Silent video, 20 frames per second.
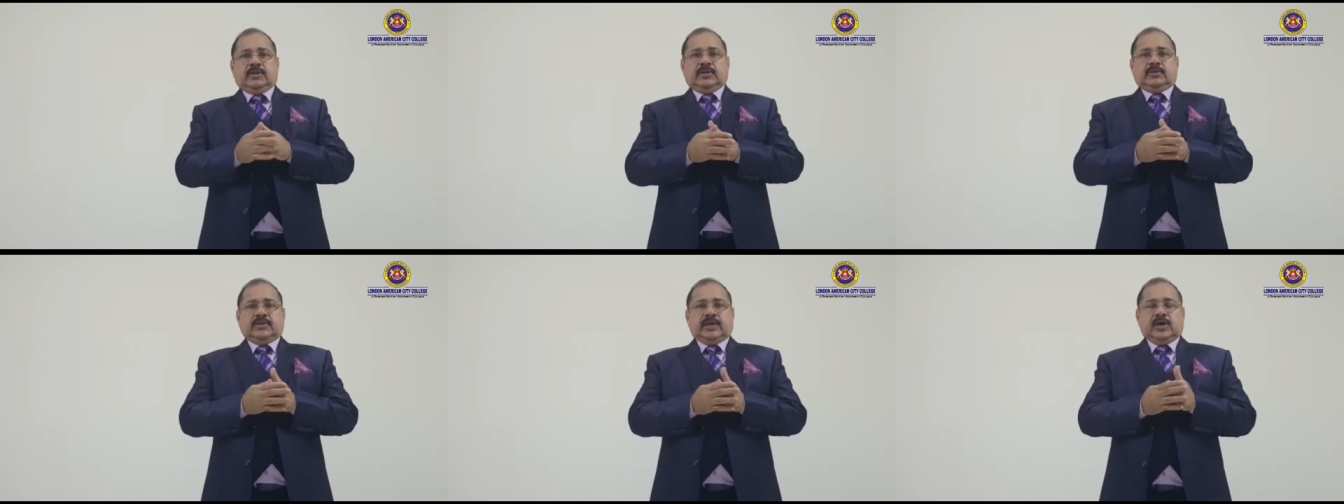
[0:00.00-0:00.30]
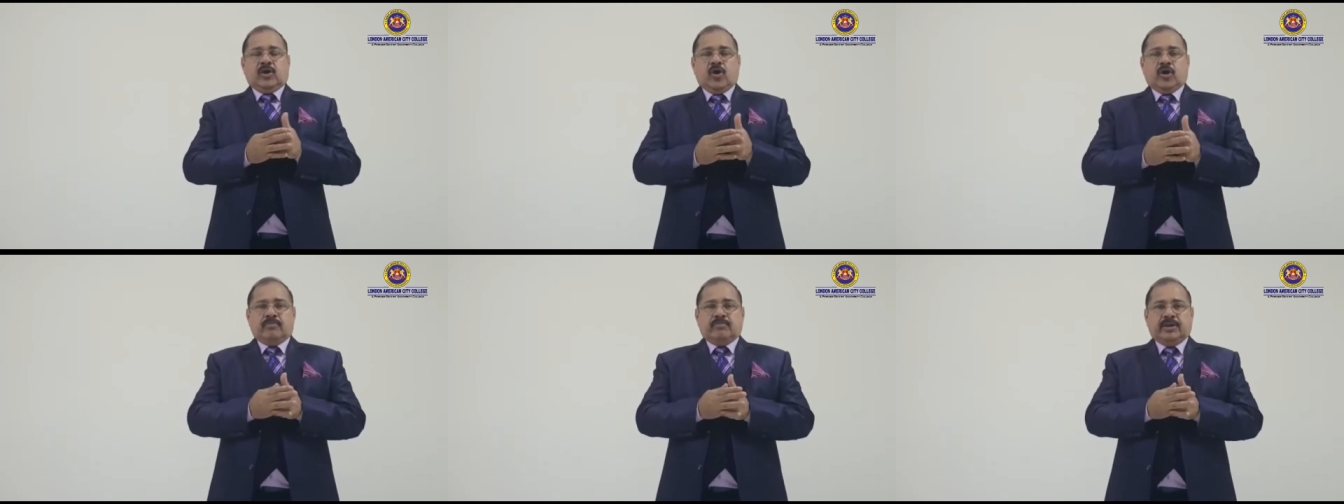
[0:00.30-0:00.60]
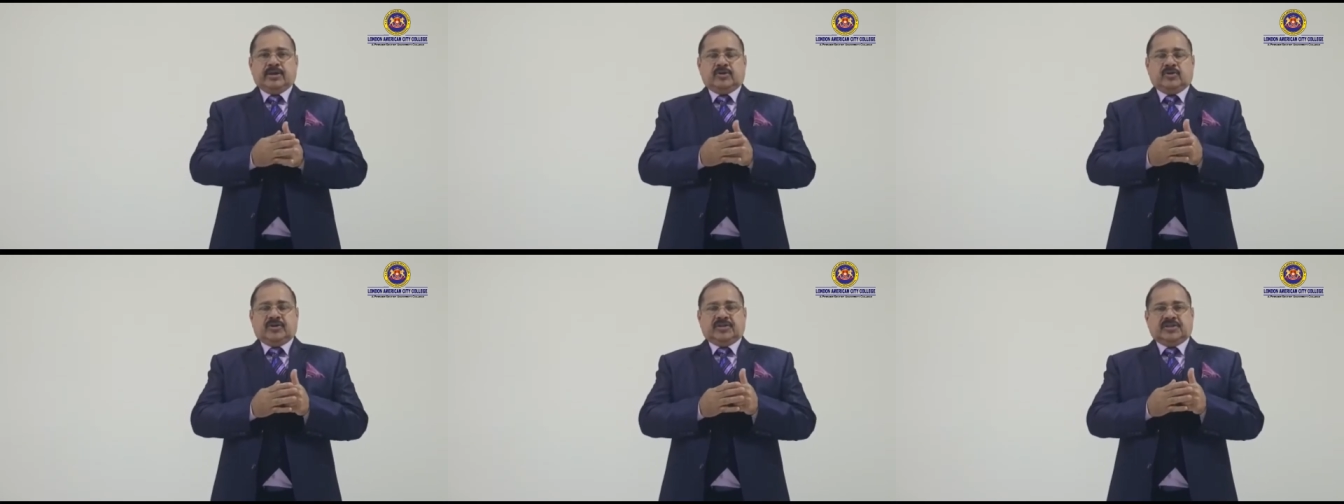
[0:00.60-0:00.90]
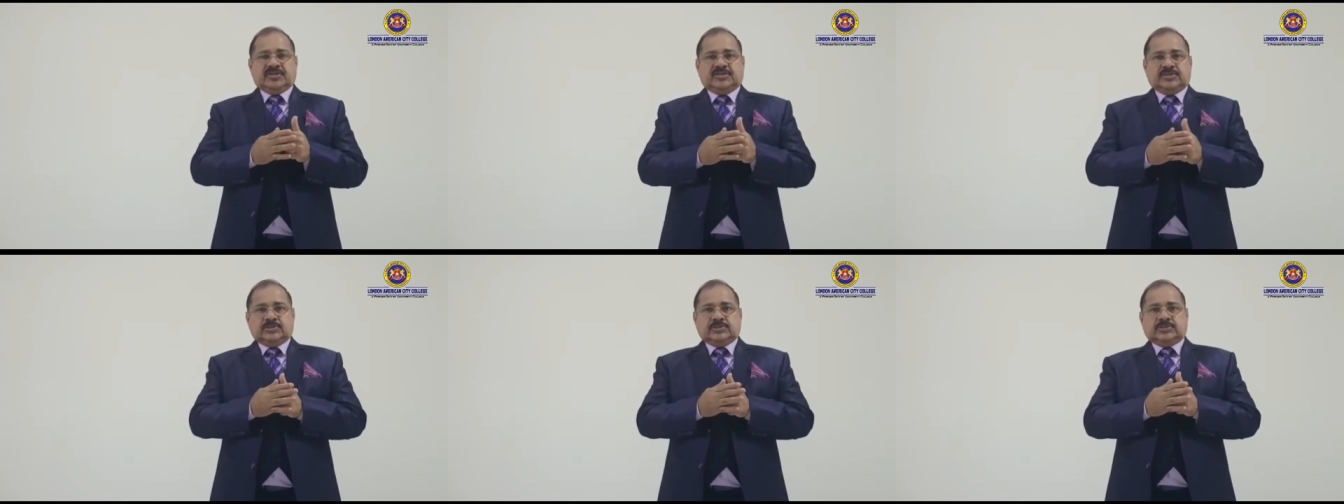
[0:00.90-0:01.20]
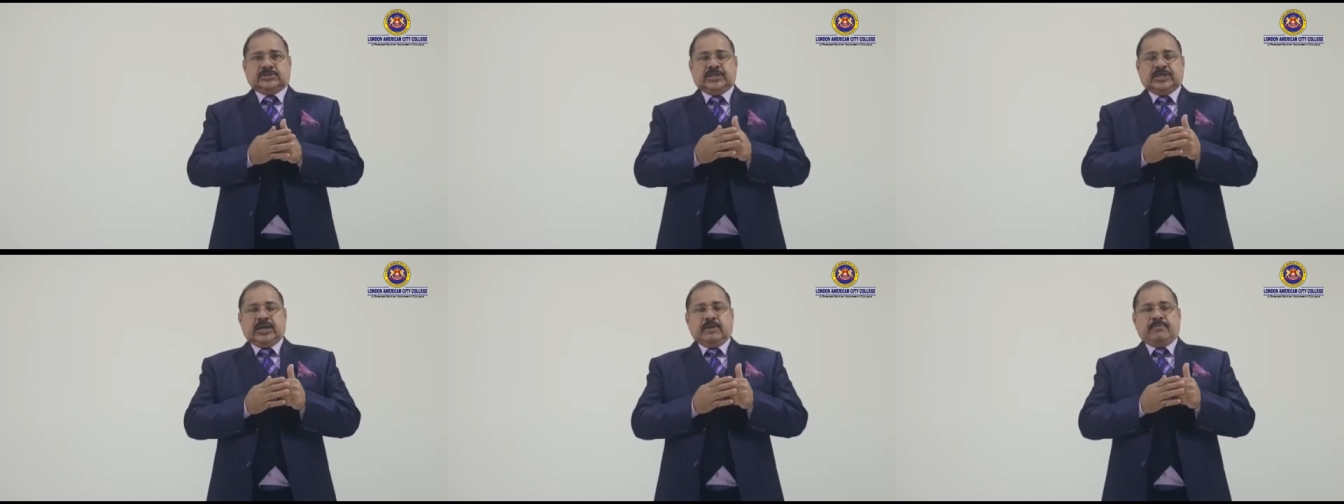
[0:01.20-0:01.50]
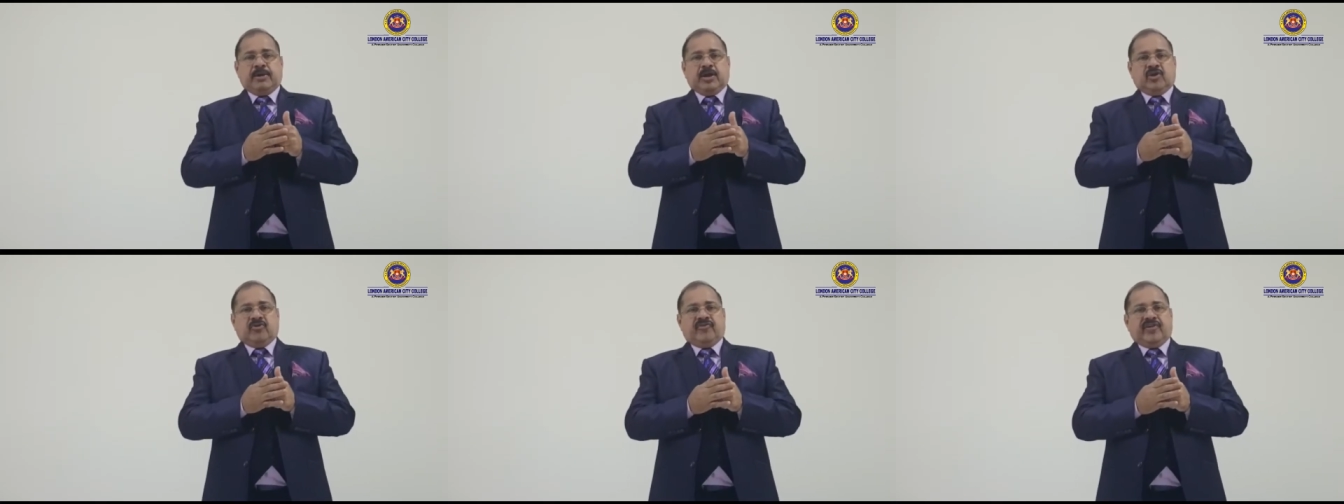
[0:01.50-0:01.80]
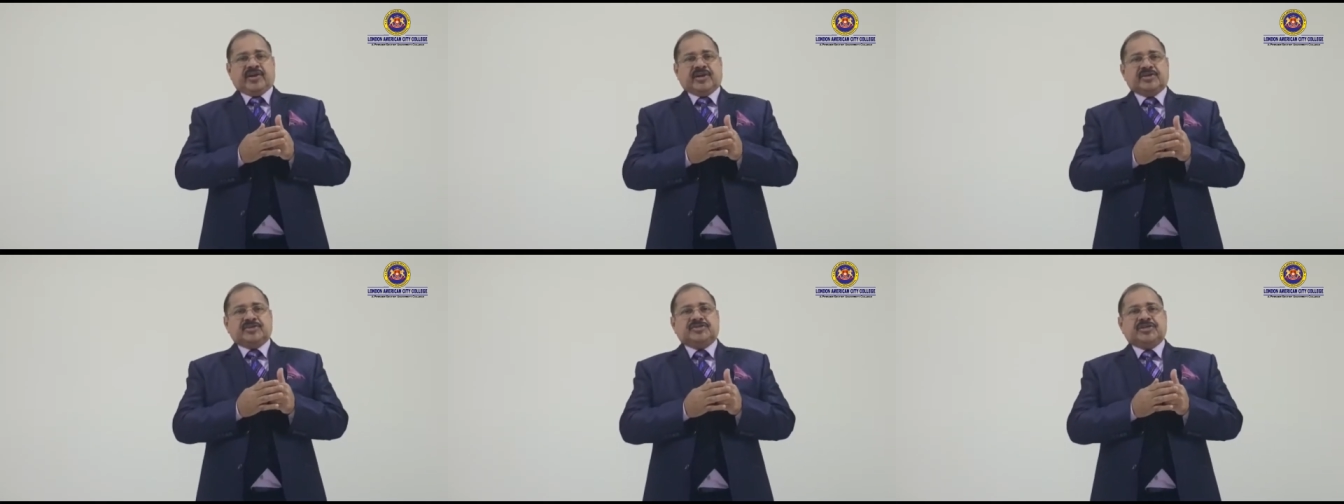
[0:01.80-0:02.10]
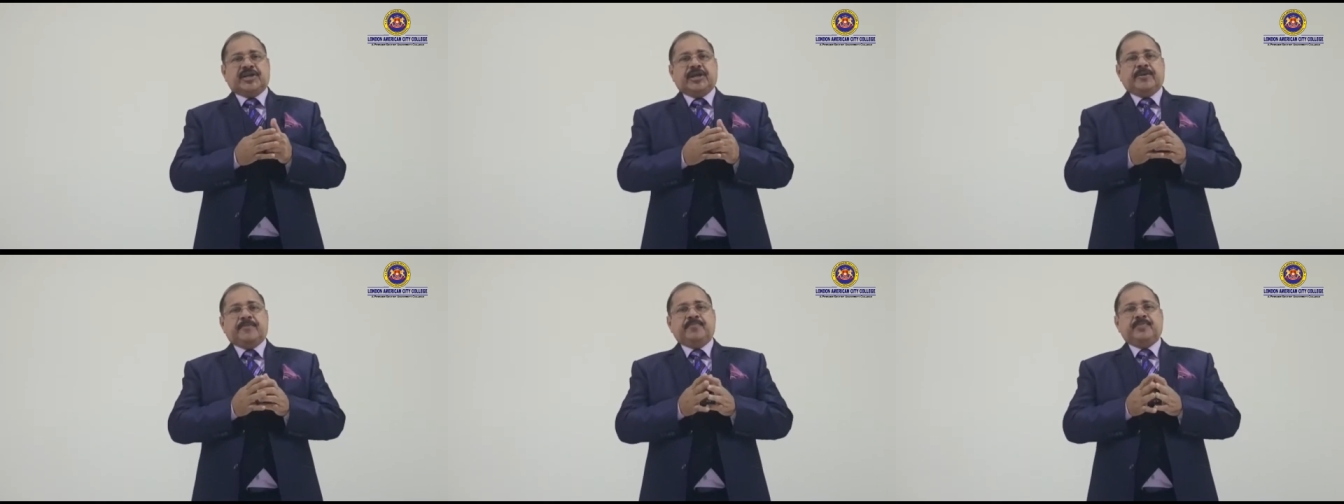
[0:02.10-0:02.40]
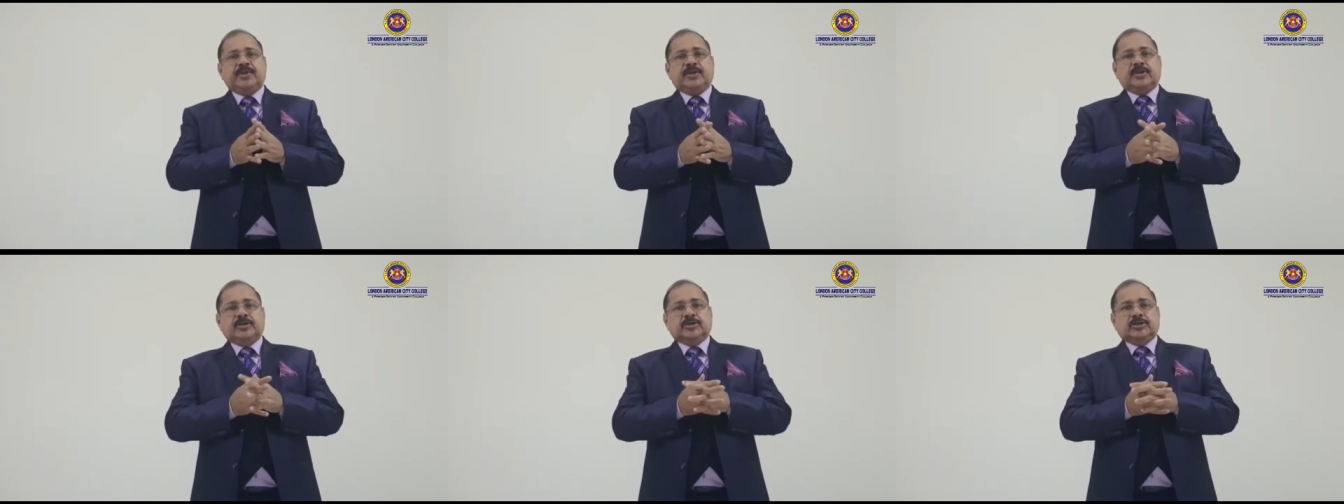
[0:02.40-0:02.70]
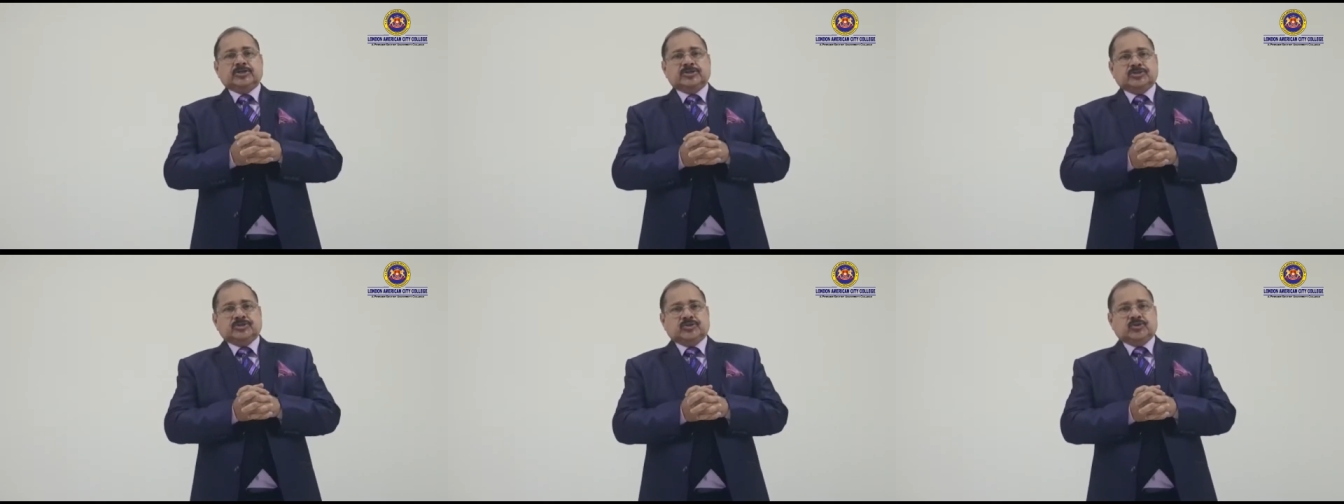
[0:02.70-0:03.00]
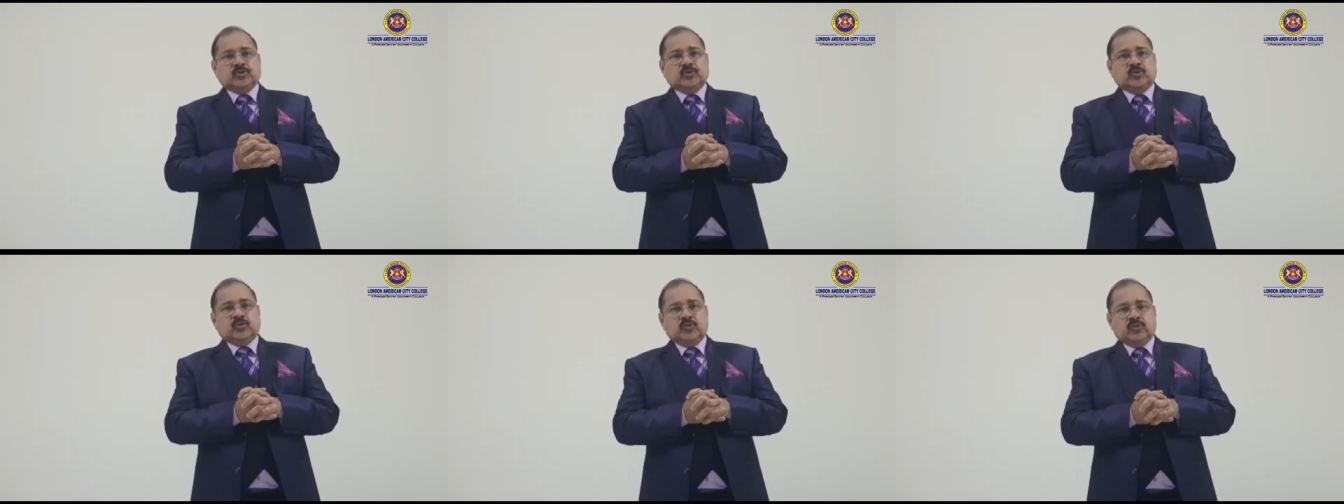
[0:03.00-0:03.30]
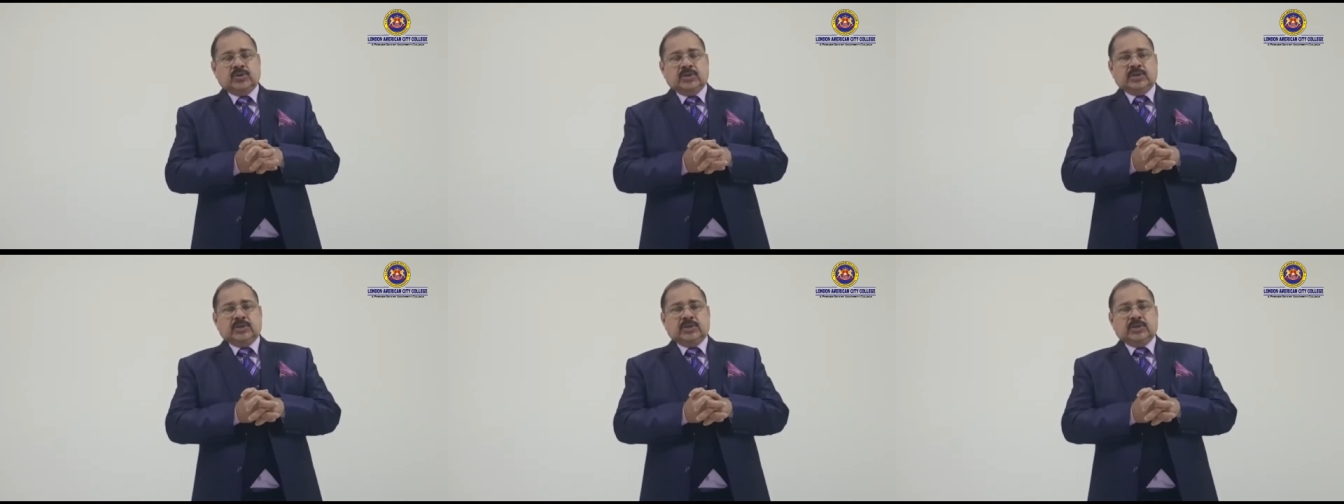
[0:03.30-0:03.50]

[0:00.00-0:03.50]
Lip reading: the government or the central bank of a country to